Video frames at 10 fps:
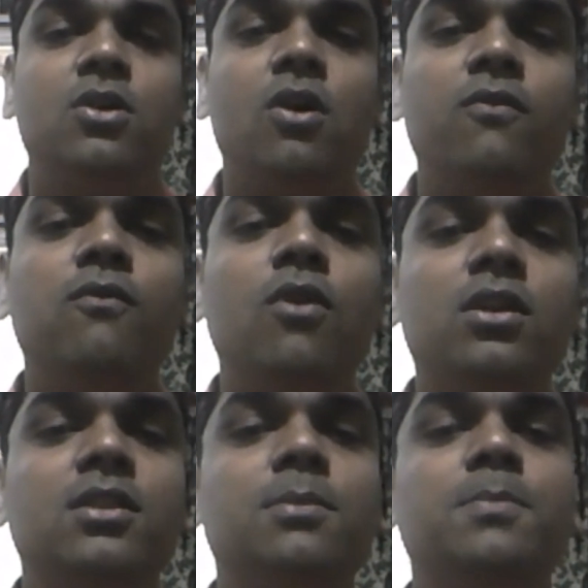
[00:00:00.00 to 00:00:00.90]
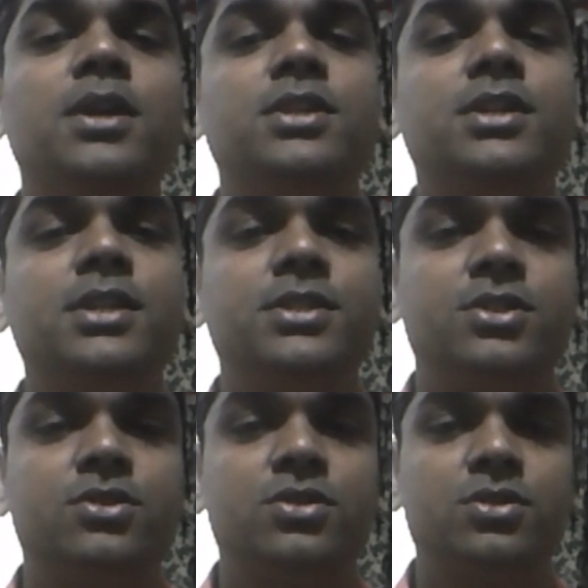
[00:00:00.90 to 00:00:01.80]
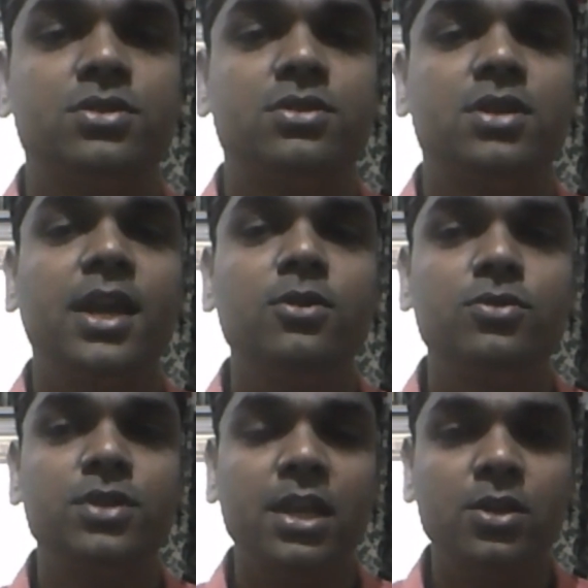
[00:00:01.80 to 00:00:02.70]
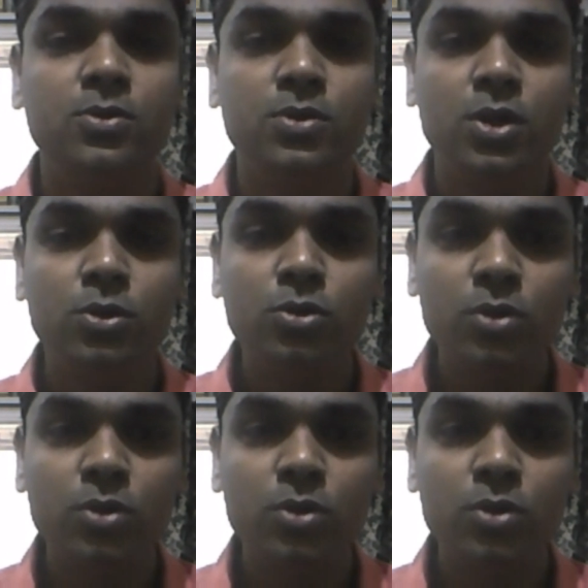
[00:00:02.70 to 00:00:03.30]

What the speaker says: of what the patient is trying to tell you, to